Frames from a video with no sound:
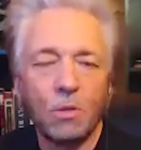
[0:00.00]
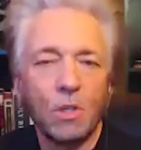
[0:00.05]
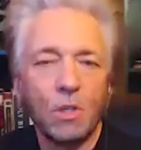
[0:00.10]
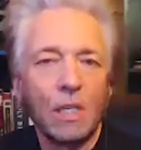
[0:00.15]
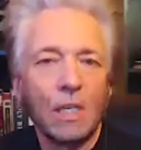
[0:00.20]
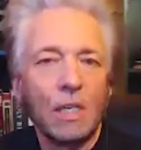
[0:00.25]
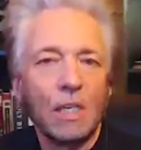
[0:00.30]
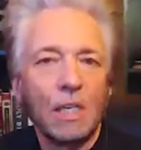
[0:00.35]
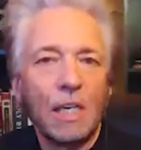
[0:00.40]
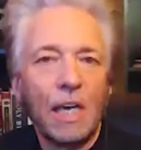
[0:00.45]

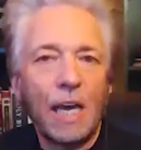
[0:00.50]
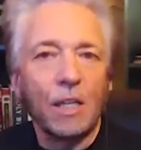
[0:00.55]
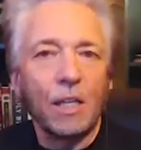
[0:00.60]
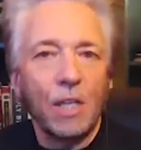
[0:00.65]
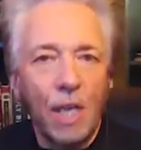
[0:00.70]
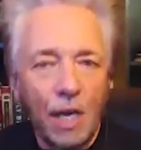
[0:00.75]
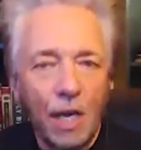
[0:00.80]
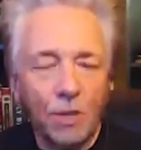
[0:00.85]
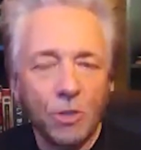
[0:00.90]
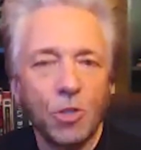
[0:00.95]
And yes,
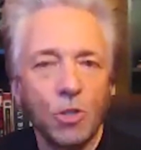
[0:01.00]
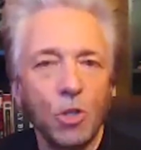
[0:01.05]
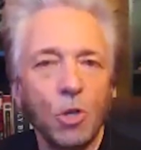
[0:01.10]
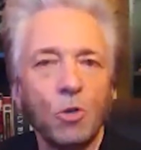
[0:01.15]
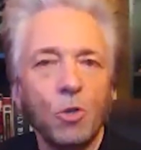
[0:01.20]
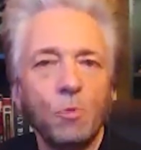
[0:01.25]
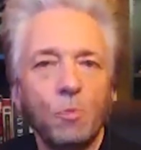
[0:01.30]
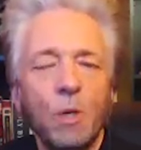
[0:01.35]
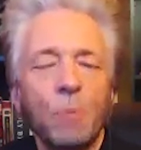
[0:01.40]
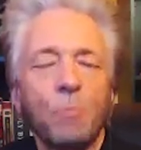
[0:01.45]
those
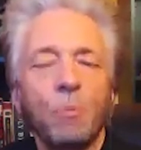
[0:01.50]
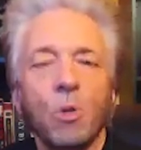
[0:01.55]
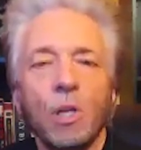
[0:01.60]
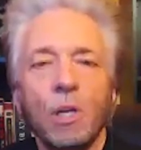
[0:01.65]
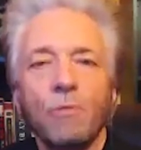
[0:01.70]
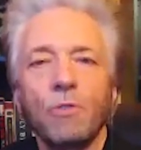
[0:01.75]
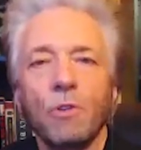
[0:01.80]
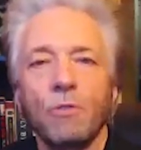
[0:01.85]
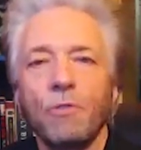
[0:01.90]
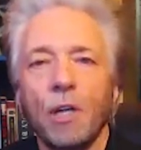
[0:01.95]
people have
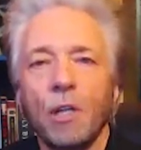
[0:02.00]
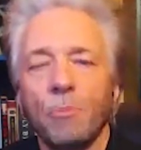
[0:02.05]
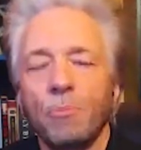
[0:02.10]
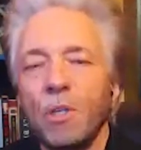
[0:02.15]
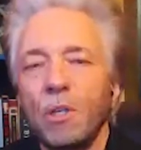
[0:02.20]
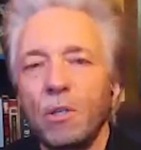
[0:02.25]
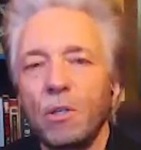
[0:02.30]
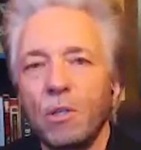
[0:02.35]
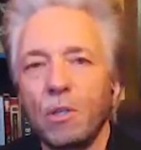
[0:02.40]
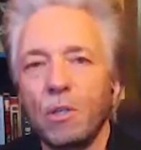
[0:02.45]
developed
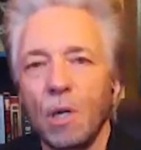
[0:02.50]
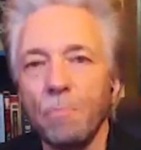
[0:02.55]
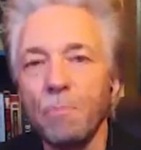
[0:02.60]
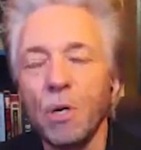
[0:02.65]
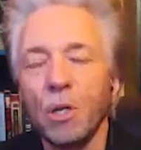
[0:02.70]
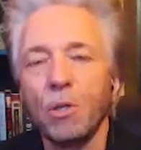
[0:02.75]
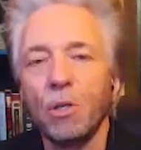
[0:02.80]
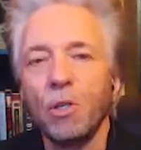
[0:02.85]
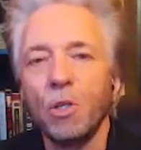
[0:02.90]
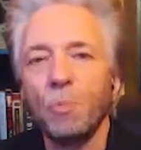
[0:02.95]
these
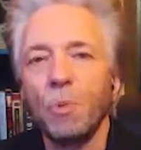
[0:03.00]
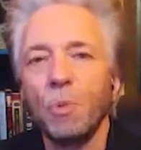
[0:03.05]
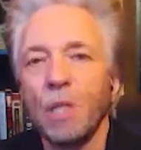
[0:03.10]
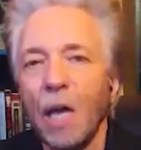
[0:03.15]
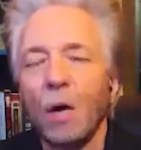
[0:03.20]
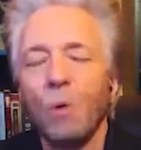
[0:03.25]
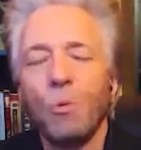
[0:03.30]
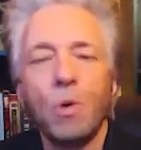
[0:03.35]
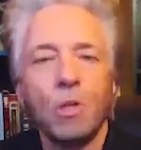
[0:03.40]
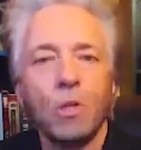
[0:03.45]
abilities, but now
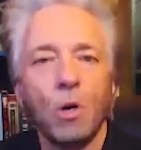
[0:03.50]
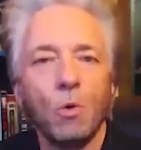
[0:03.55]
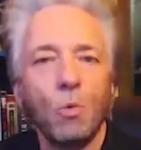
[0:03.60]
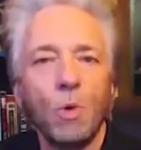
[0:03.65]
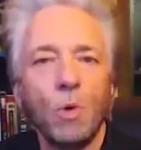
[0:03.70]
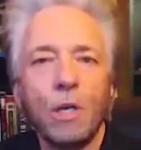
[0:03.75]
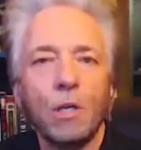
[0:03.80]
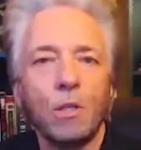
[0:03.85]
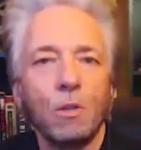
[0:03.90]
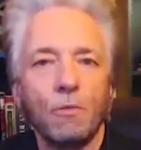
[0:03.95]
we know we
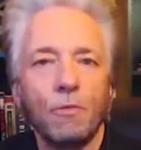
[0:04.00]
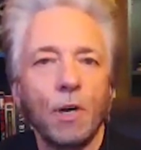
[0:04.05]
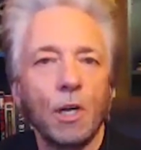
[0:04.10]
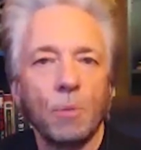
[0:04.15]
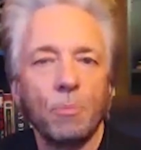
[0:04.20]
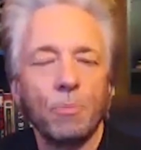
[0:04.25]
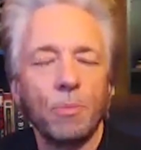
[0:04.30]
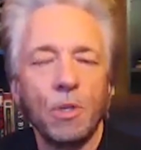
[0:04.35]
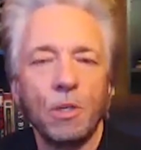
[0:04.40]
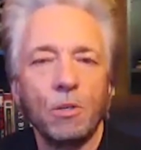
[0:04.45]
can develop
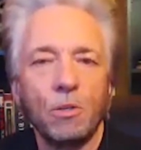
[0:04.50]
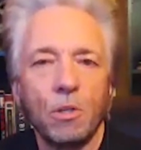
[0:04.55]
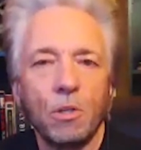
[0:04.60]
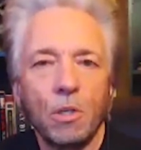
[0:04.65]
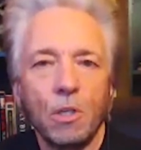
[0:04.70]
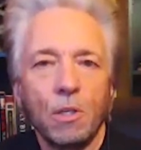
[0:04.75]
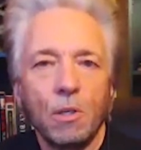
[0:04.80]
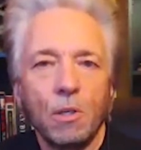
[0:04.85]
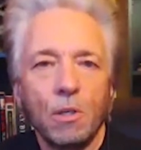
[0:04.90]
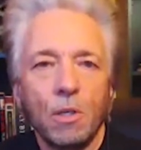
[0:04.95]
these
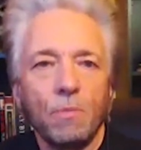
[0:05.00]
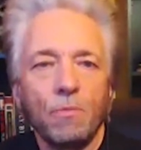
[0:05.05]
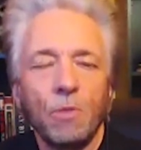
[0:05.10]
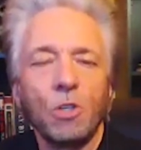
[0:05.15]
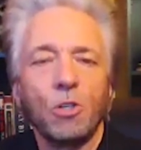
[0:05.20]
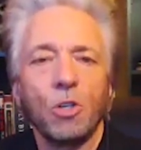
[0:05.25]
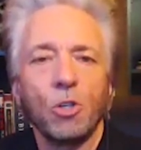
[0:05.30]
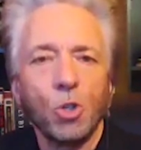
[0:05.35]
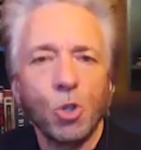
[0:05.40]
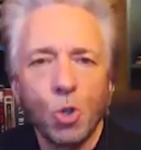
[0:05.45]

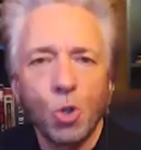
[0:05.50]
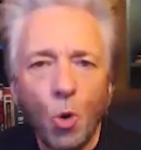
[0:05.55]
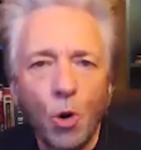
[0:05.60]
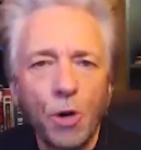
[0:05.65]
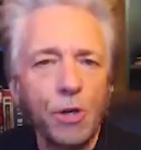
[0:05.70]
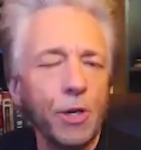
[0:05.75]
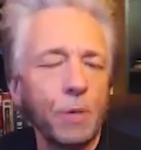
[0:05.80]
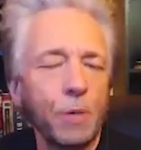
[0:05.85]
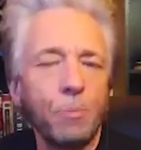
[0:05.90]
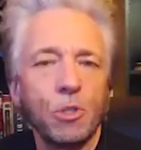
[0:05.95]
extraordinary
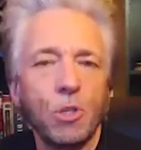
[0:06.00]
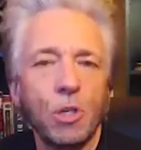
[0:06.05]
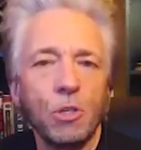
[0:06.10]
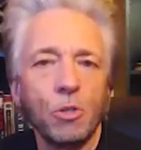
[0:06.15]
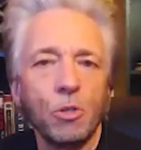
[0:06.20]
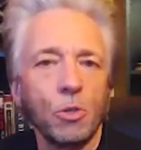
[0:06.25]
potentials in